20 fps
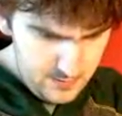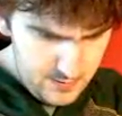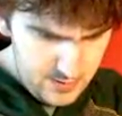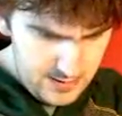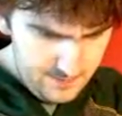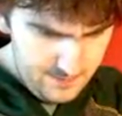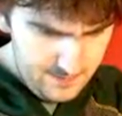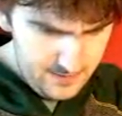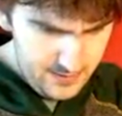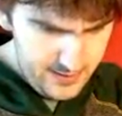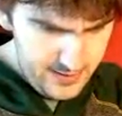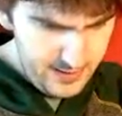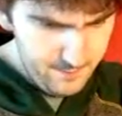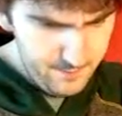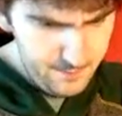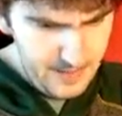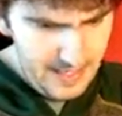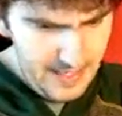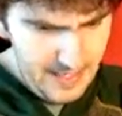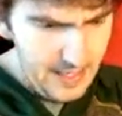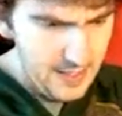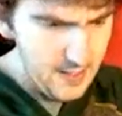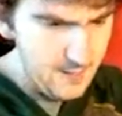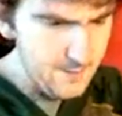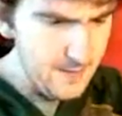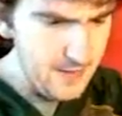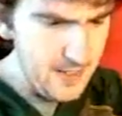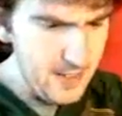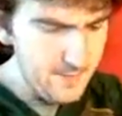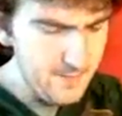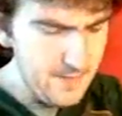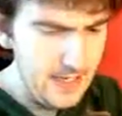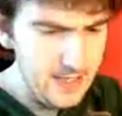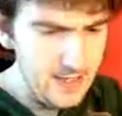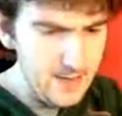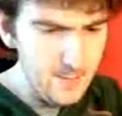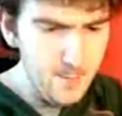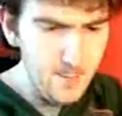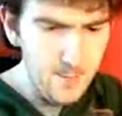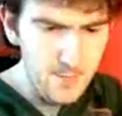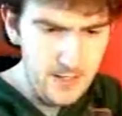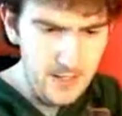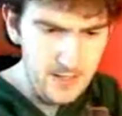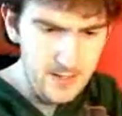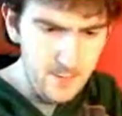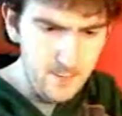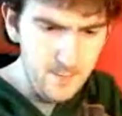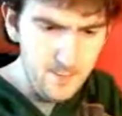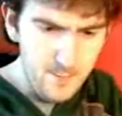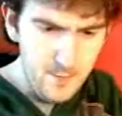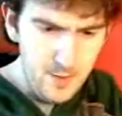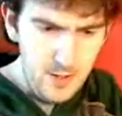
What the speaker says: slip up? You can find some.